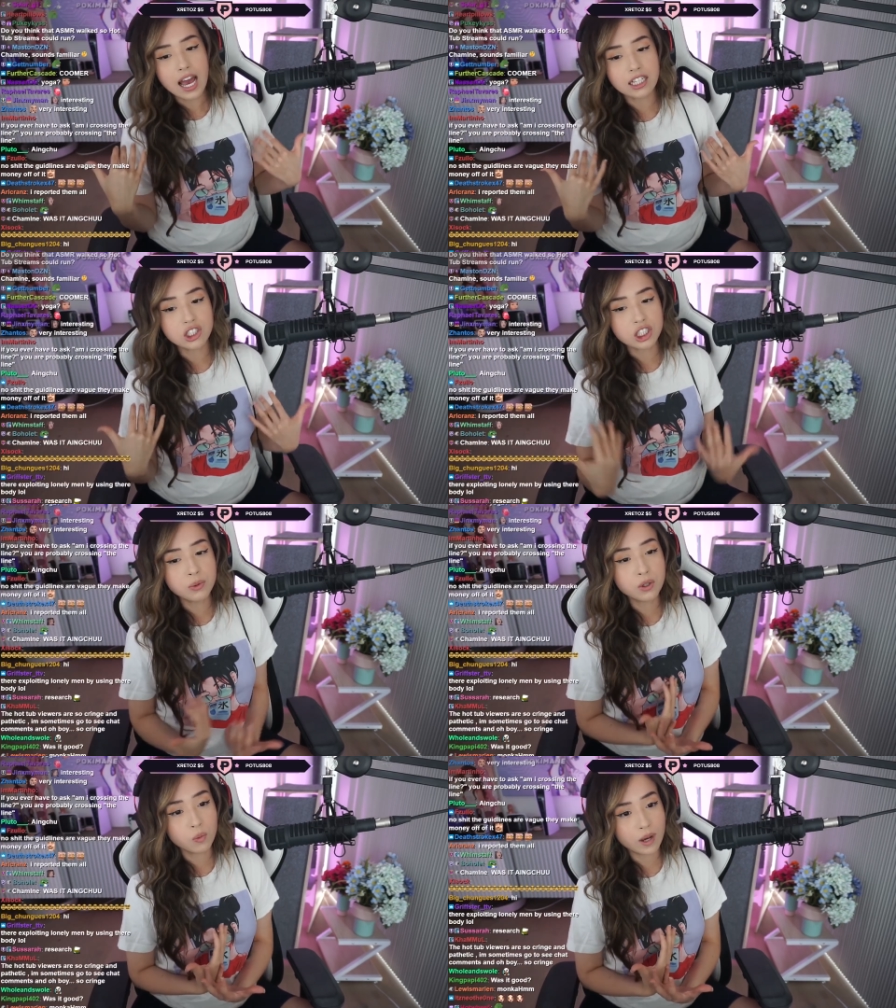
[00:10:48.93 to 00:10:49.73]
And she
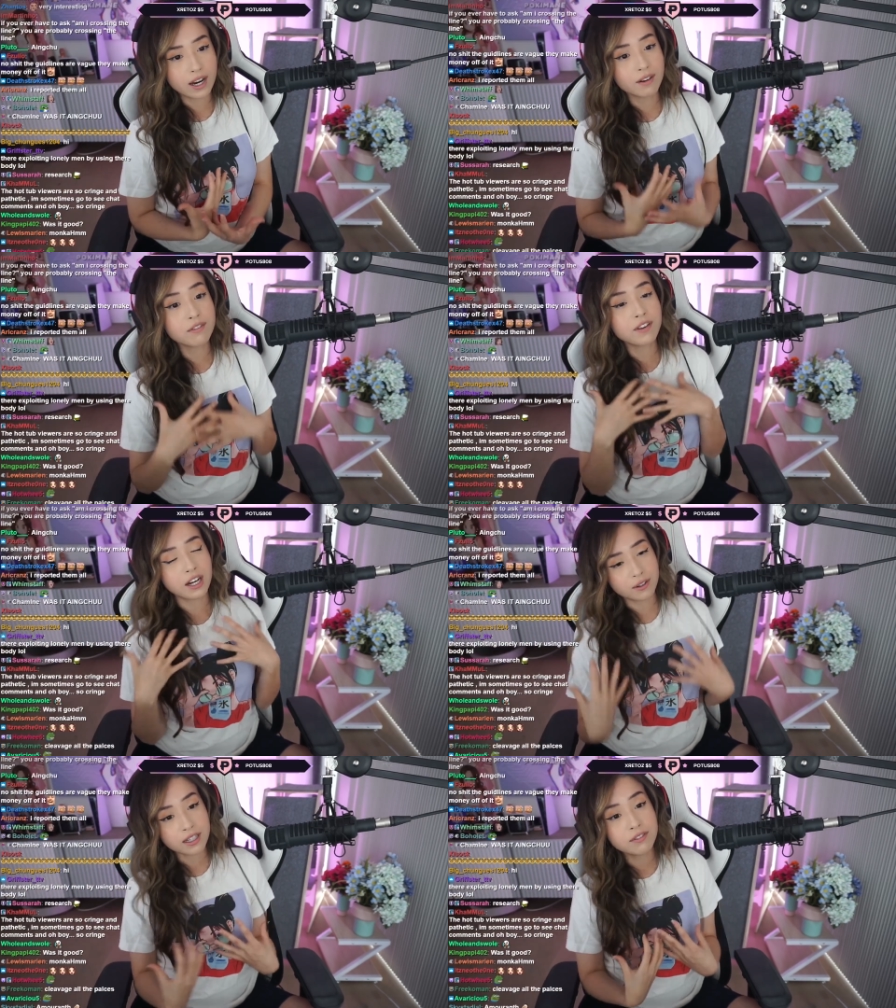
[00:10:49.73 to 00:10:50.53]
would wear
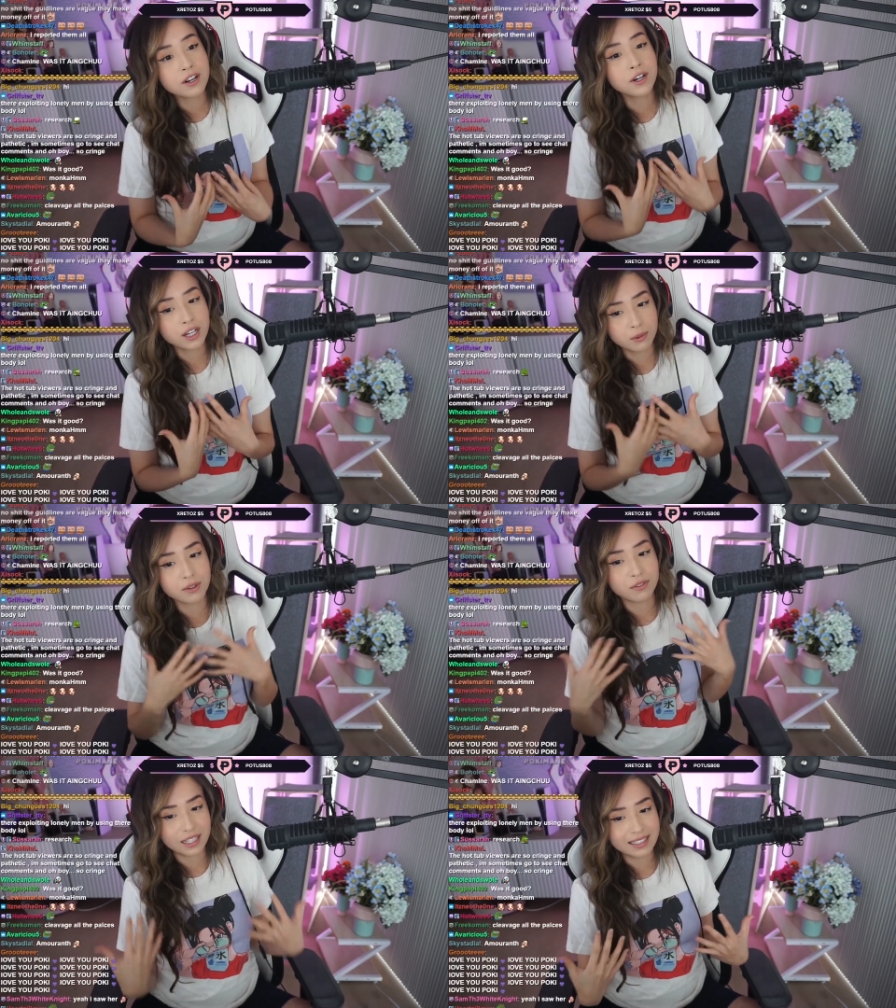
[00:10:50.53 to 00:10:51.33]
very, very
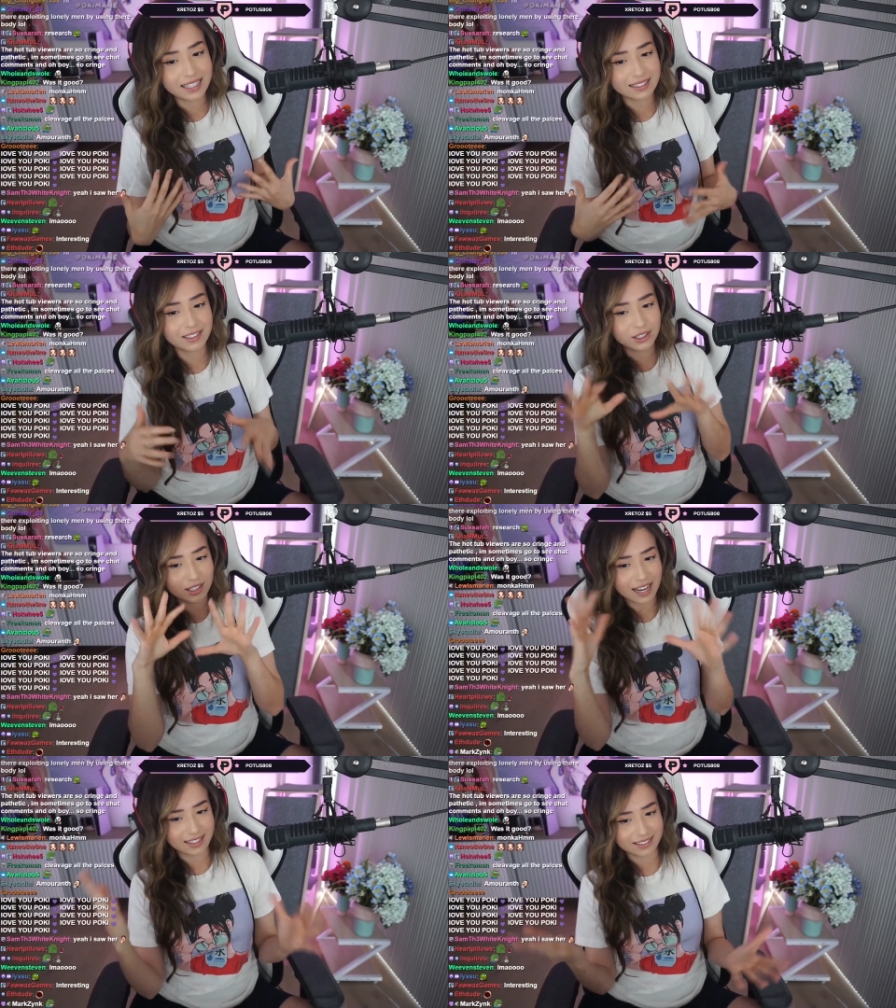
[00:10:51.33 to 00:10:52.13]
revealing
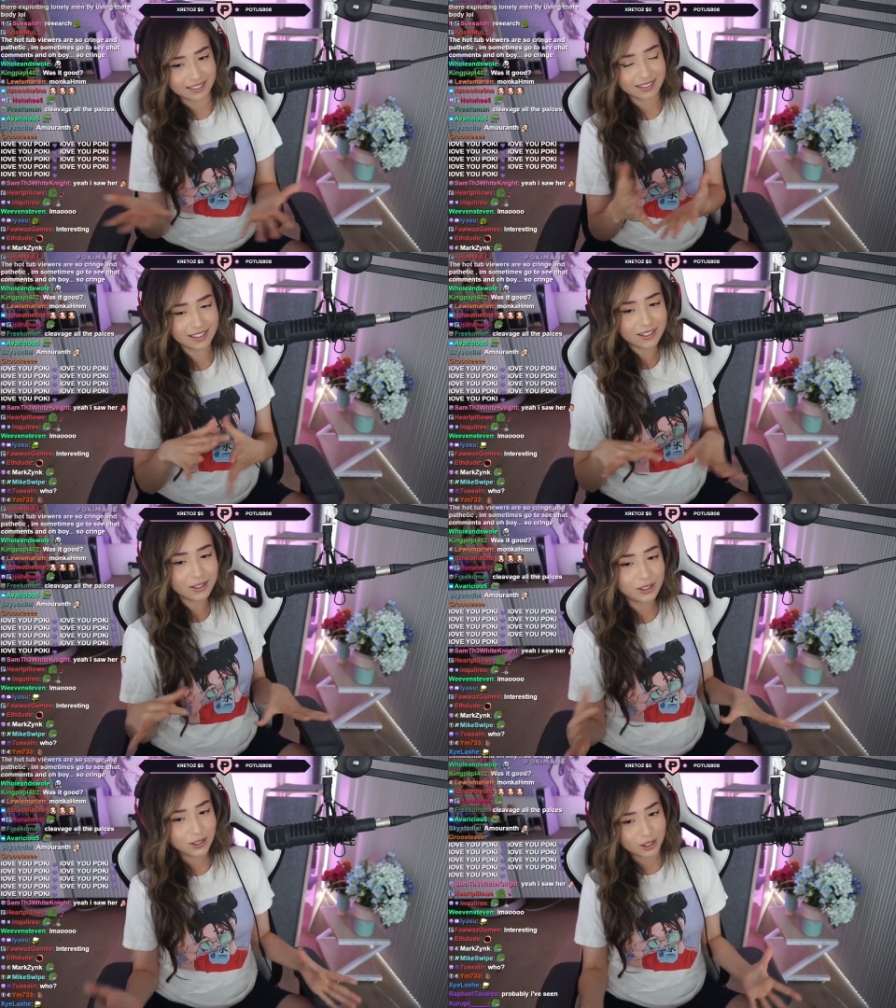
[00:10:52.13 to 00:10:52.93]
and
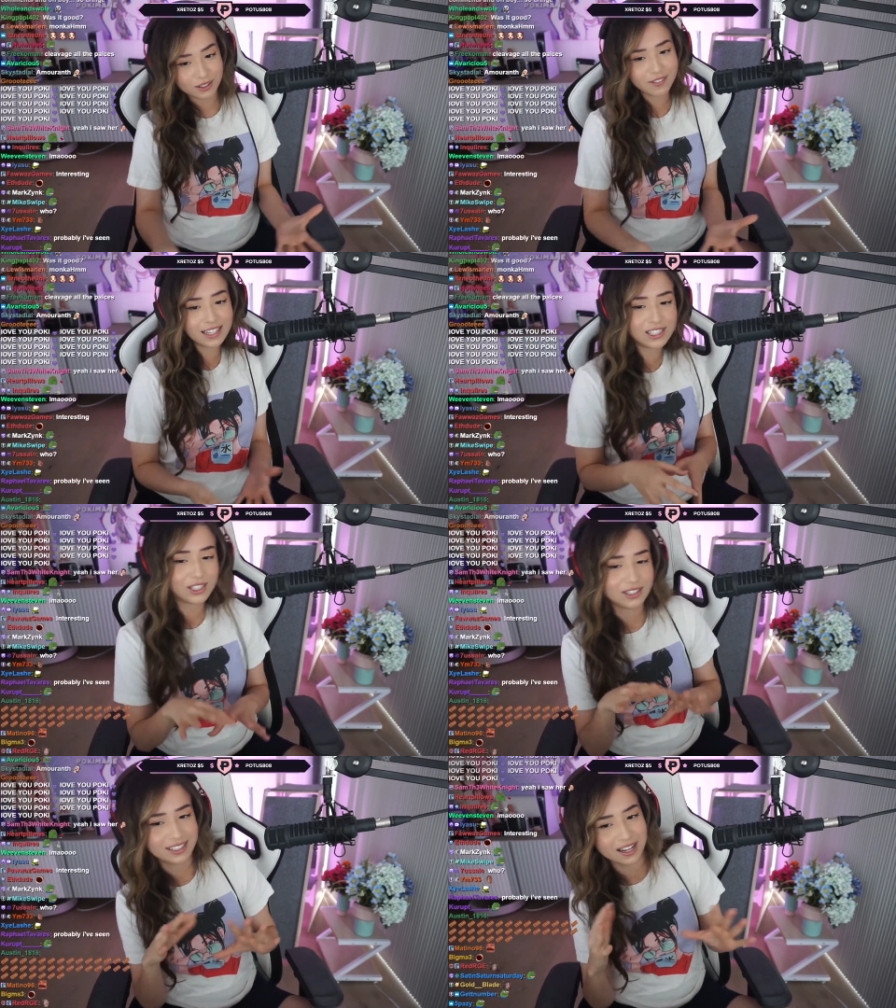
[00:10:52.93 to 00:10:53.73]

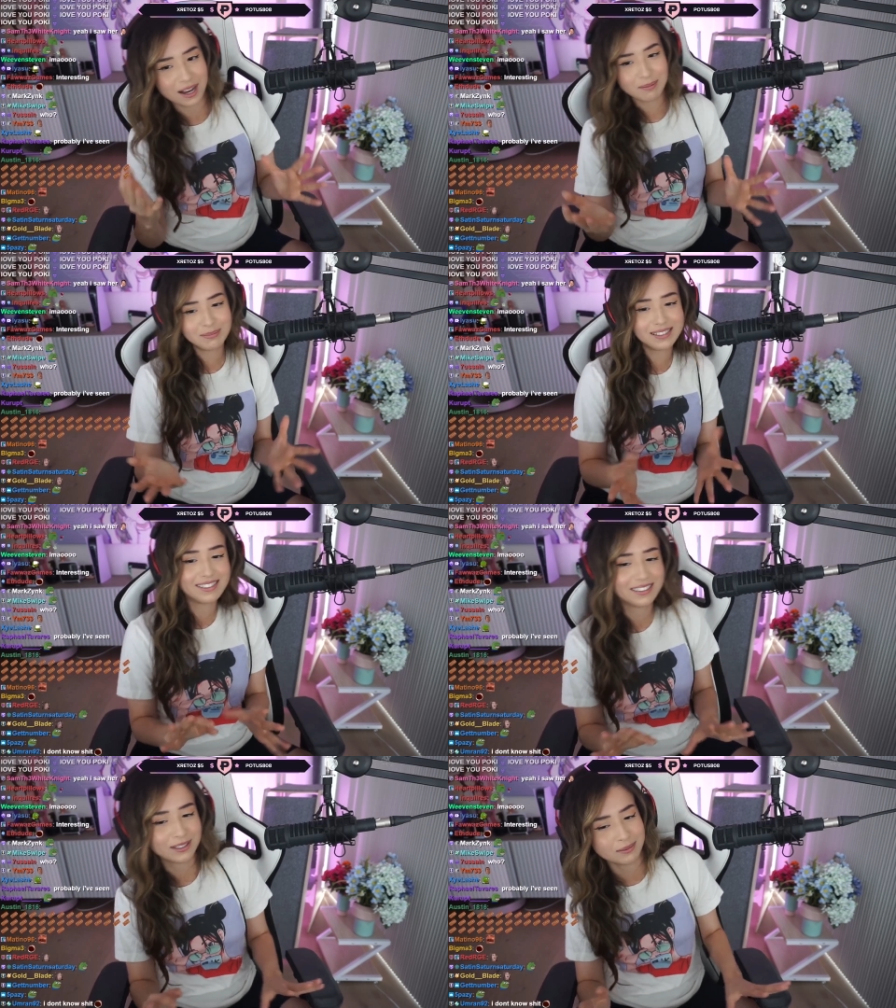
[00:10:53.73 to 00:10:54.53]
curvaceous
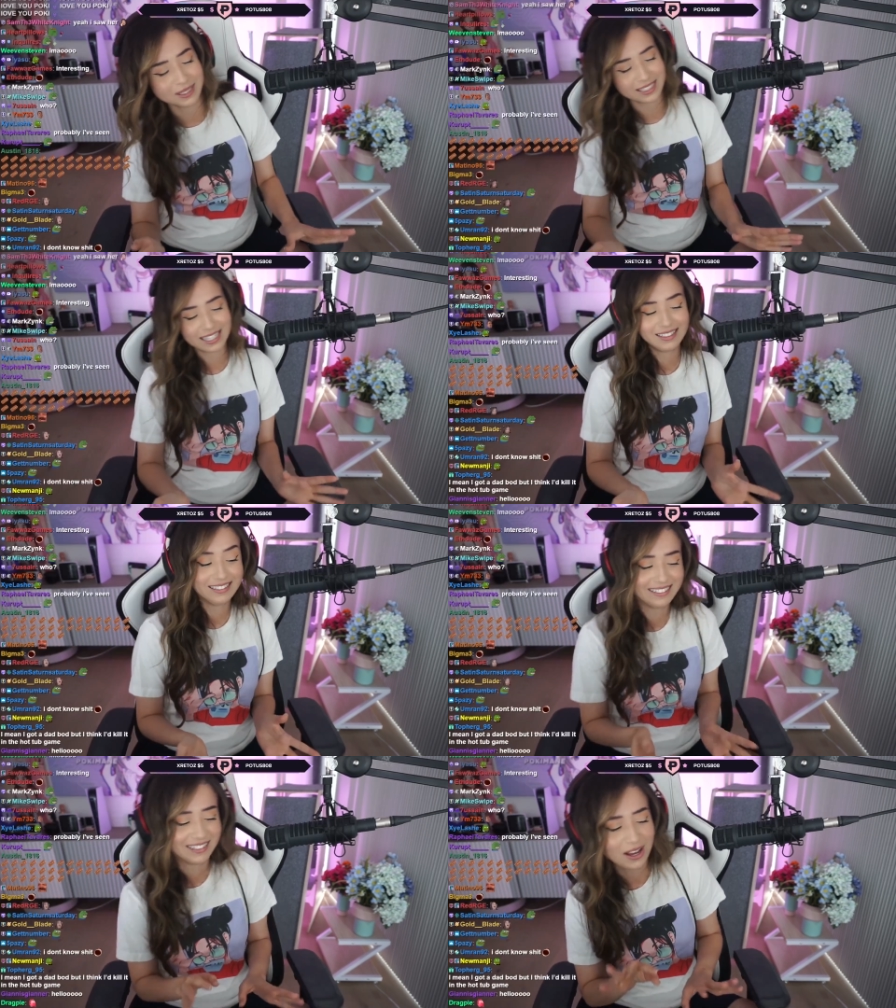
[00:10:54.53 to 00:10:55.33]
tops. You know what I'm saying?
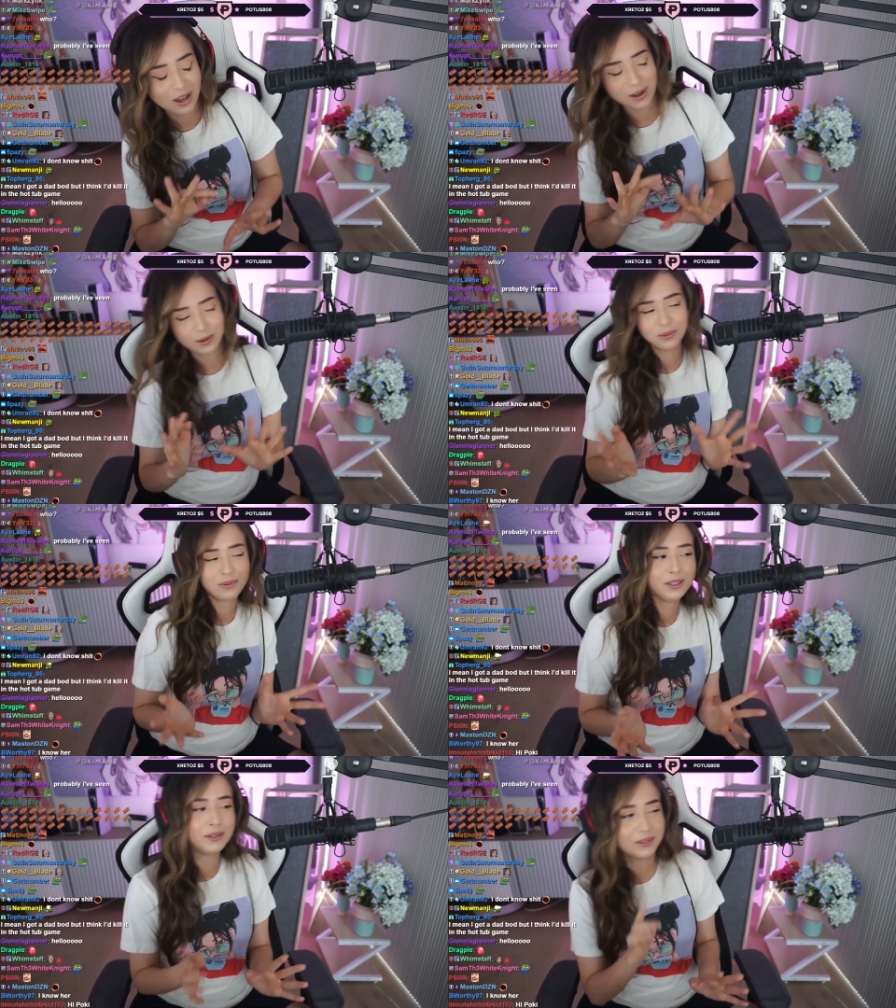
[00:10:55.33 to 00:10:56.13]
Ooh,
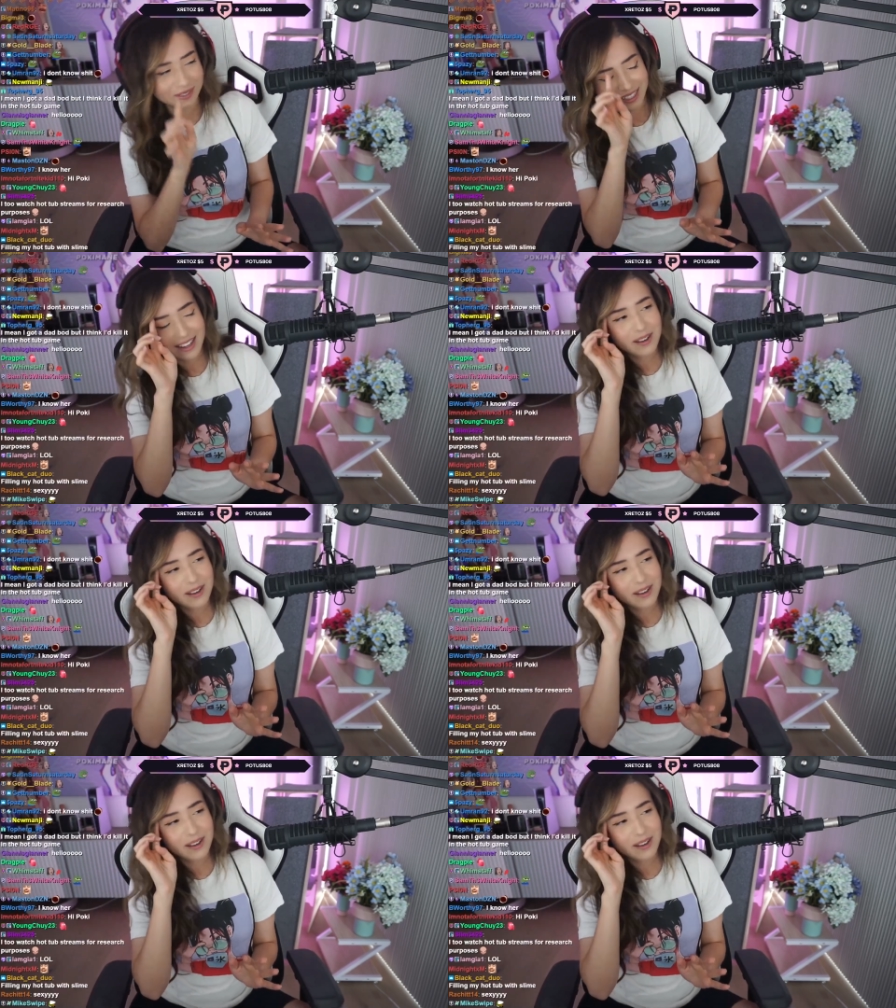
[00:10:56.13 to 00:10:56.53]
ooh.